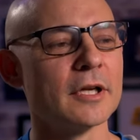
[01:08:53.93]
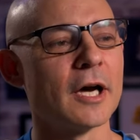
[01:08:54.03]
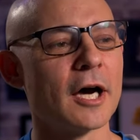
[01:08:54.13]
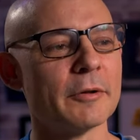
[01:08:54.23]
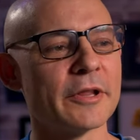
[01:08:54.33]

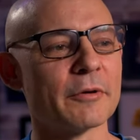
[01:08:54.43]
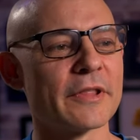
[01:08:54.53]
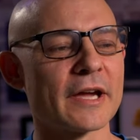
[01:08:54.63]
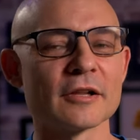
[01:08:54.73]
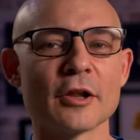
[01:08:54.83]
Um, they were
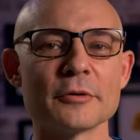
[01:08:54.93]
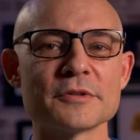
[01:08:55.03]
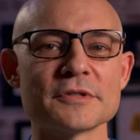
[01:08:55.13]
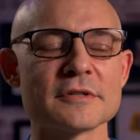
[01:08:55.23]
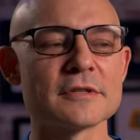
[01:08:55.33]
that
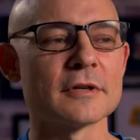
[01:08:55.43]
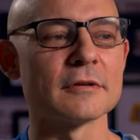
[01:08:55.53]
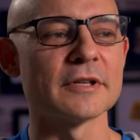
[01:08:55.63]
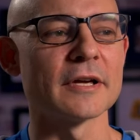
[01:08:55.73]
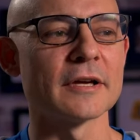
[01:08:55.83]
close.
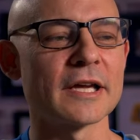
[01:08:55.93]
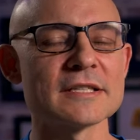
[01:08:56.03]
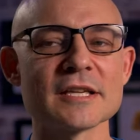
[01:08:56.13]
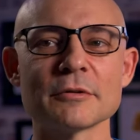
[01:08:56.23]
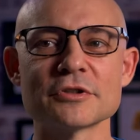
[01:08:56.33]
So yeah, I
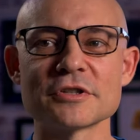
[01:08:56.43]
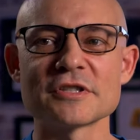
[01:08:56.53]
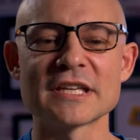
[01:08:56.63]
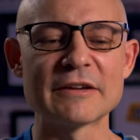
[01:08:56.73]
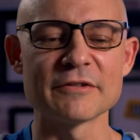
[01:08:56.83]
guess they were
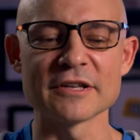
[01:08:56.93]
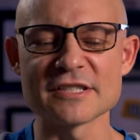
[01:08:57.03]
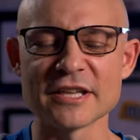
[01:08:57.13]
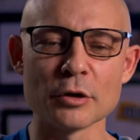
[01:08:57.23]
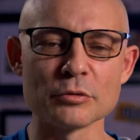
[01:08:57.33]
just giving
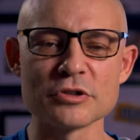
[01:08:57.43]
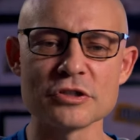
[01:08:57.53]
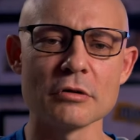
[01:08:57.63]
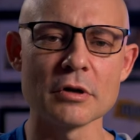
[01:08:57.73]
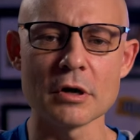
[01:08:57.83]
us the old
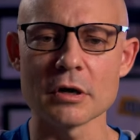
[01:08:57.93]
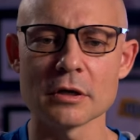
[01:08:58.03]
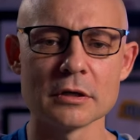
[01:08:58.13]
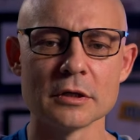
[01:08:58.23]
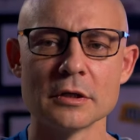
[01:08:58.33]

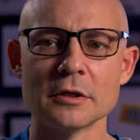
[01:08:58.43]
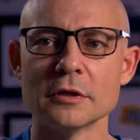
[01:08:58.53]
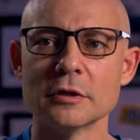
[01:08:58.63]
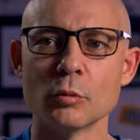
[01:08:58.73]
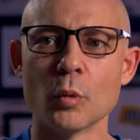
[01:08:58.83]
sonar
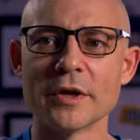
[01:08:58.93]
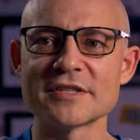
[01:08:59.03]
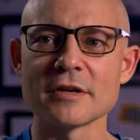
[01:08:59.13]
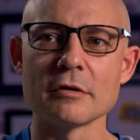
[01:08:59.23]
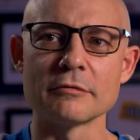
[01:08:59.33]

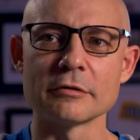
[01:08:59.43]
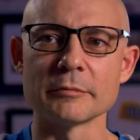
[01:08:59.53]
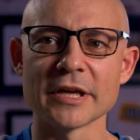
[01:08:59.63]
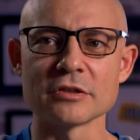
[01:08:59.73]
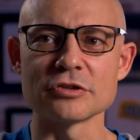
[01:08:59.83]
once over, making